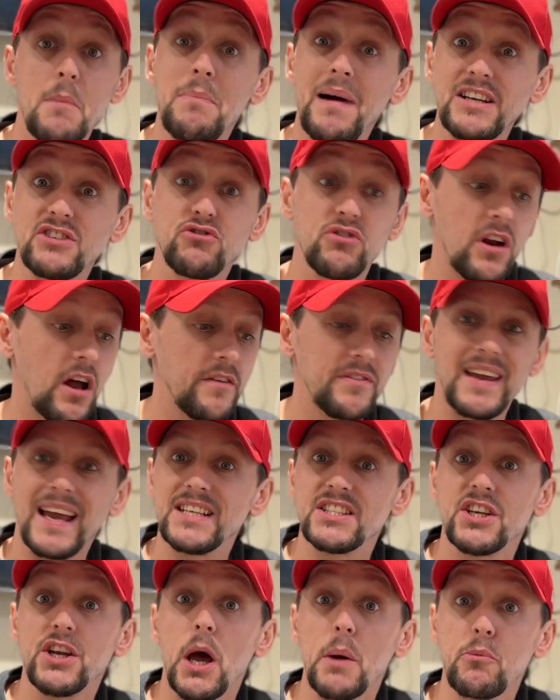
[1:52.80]
battery life gets
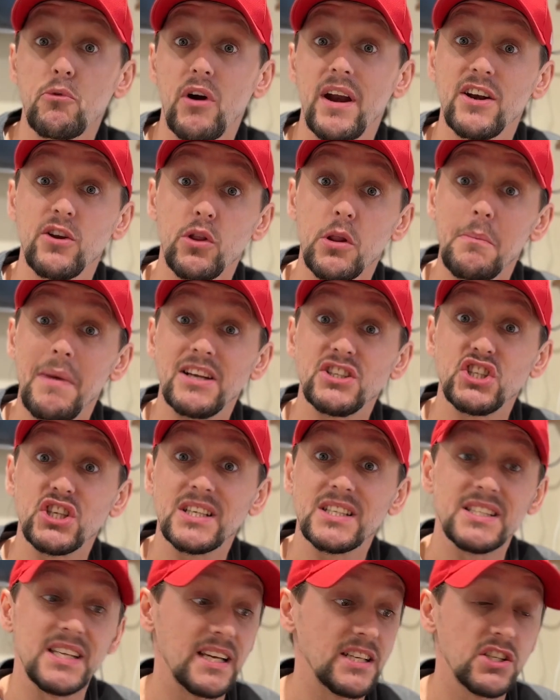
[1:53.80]
an upgrade on the Magic
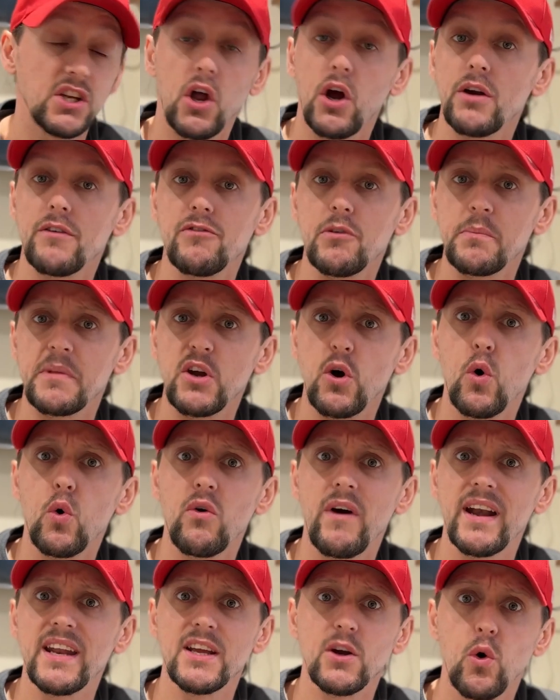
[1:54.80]
6 Lite from the
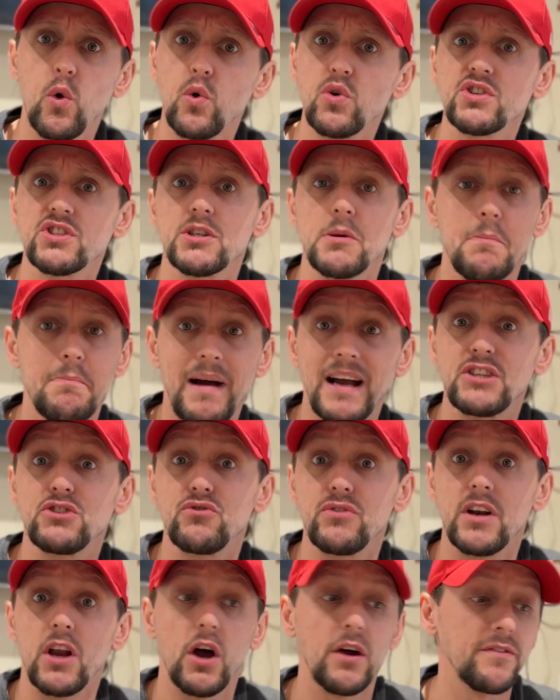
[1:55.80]
already awesome
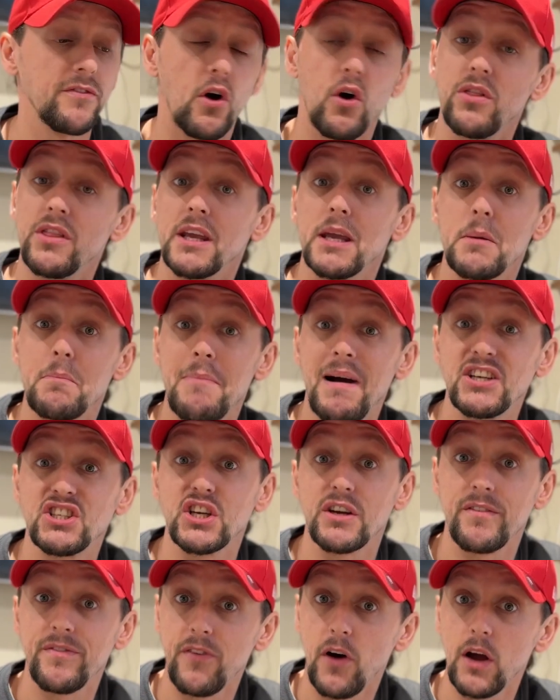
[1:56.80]
battery life on the Magic
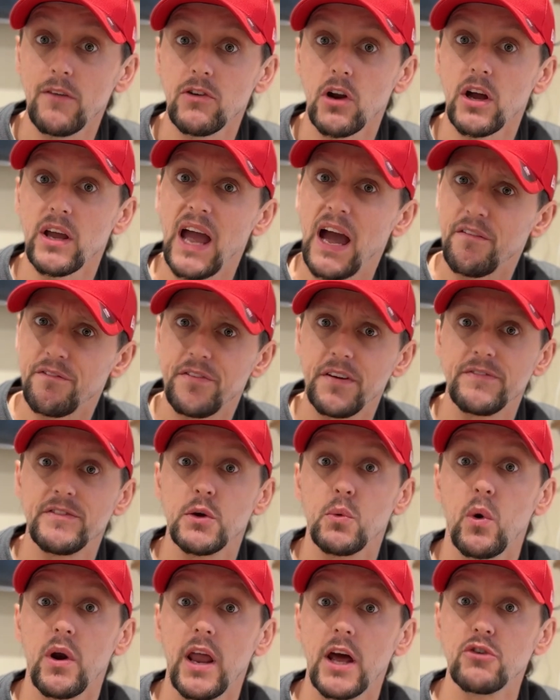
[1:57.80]
5 Lite at
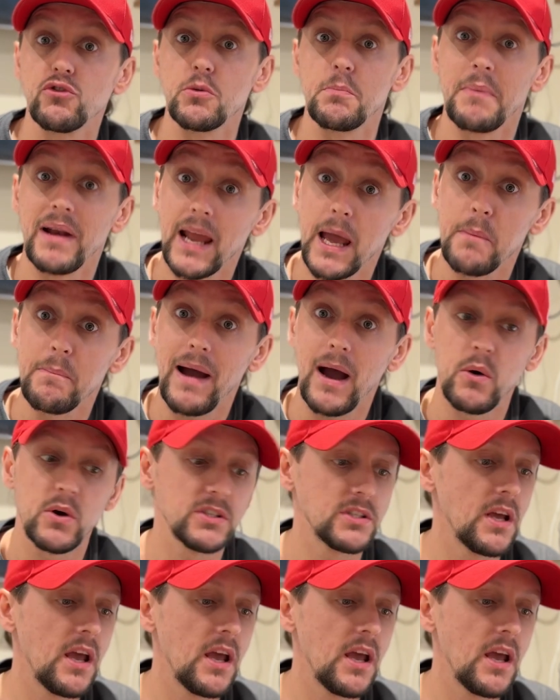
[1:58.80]
5100 mAh